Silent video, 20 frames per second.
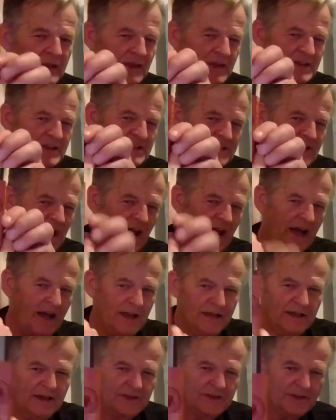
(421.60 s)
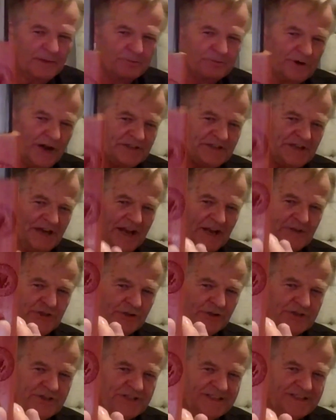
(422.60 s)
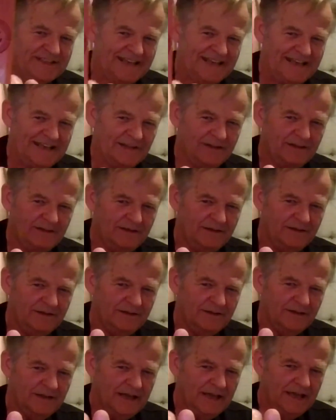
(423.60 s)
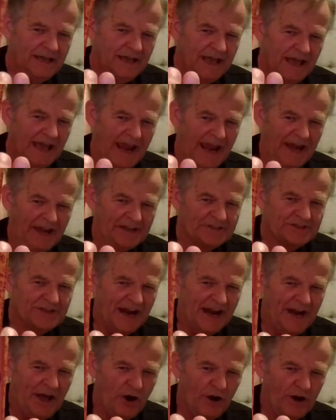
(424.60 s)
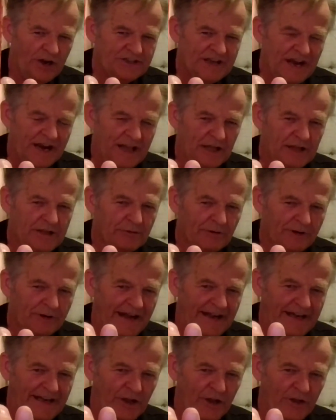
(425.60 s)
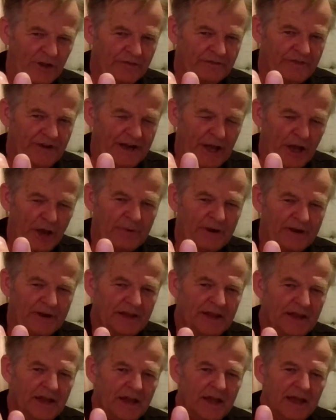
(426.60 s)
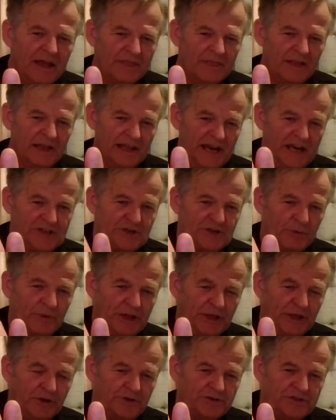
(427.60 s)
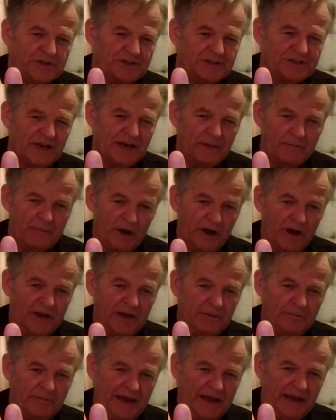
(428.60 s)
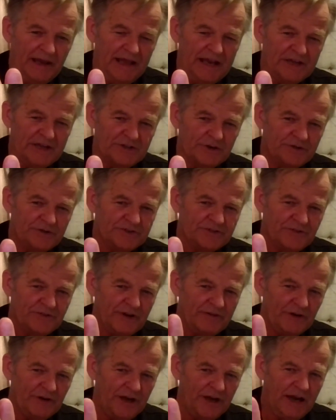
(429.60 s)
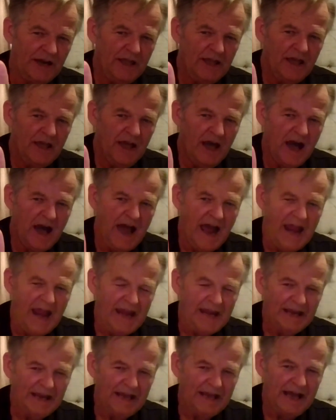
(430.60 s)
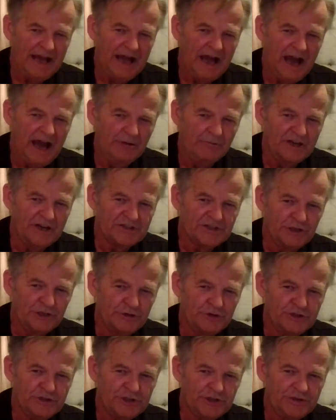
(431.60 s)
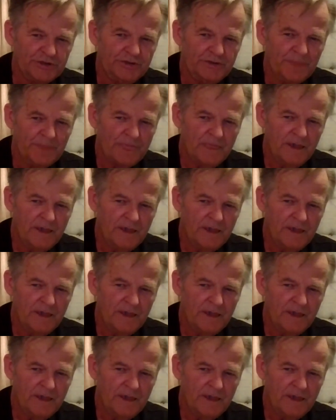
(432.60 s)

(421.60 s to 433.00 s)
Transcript: This is the presidential seal, and it's kind of hard. It's kind of grainy on the video, but the laser we use is an American-made laser. It's very, very high resolution,